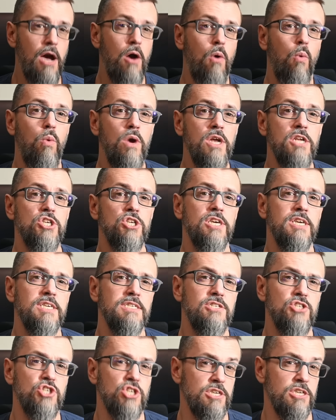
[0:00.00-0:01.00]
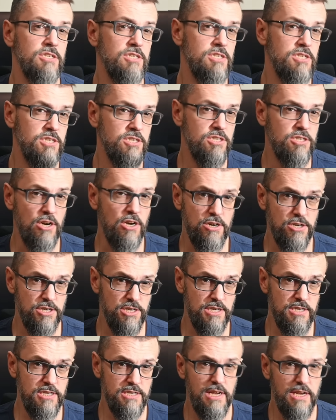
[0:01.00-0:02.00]
which has just
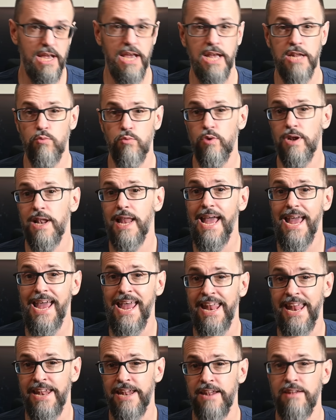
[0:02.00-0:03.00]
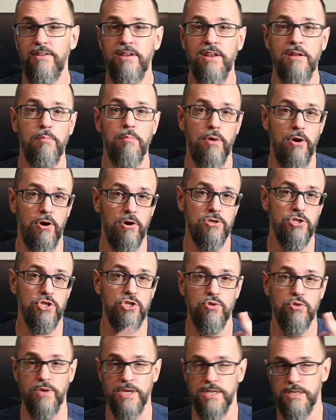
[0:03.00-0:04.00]
started and will end in
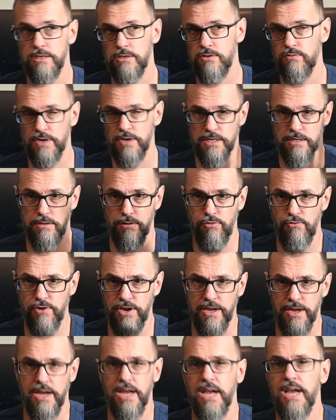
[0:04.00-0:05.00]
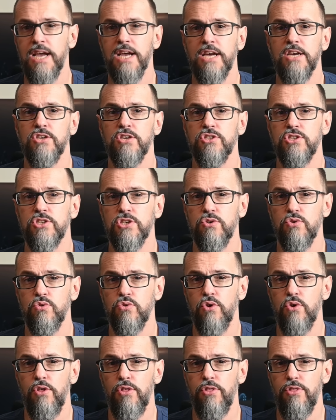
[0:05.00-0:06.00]
March 2023.
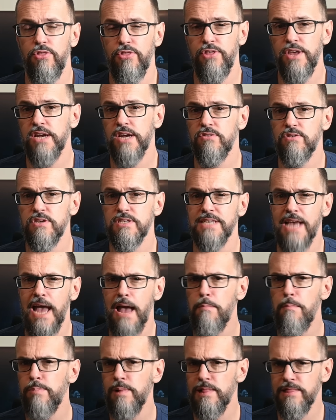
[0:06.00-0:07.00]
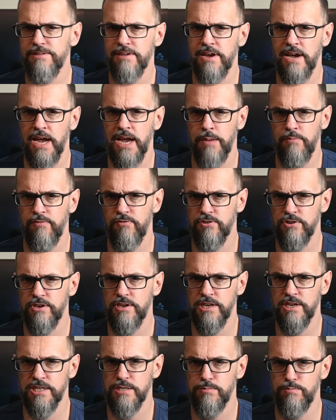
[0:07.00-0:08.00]
So there is ample time for
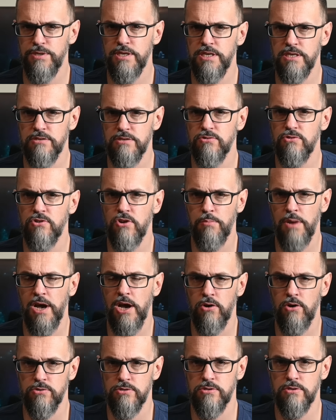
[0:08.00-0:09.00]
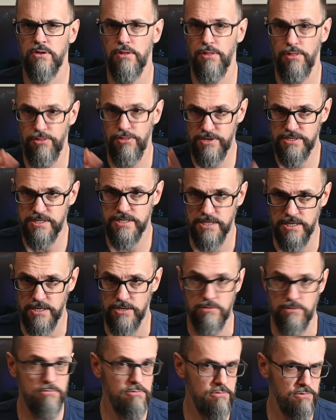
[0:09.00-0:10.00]
KSP to come out this
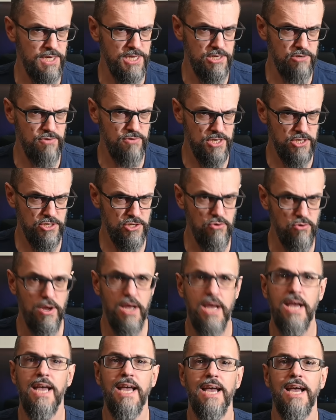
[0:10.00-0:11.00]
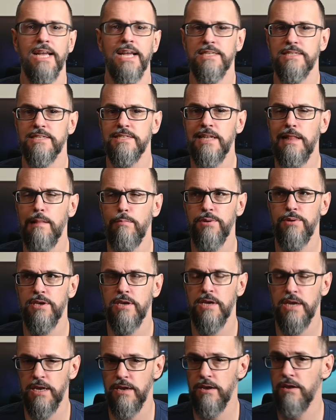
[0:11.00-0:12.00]
year, 2022, and still be
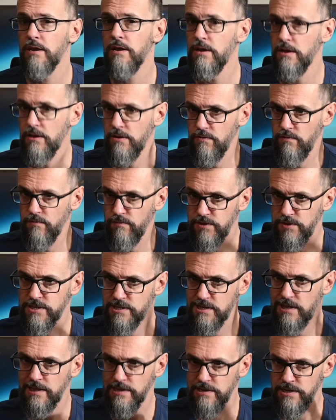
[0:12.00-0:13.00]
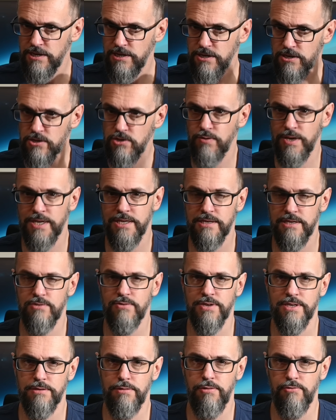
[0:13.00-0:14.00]
in fiscal year
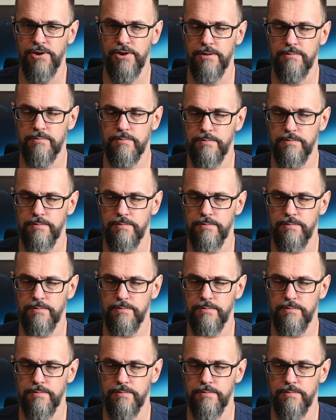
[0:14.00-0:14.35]
2023.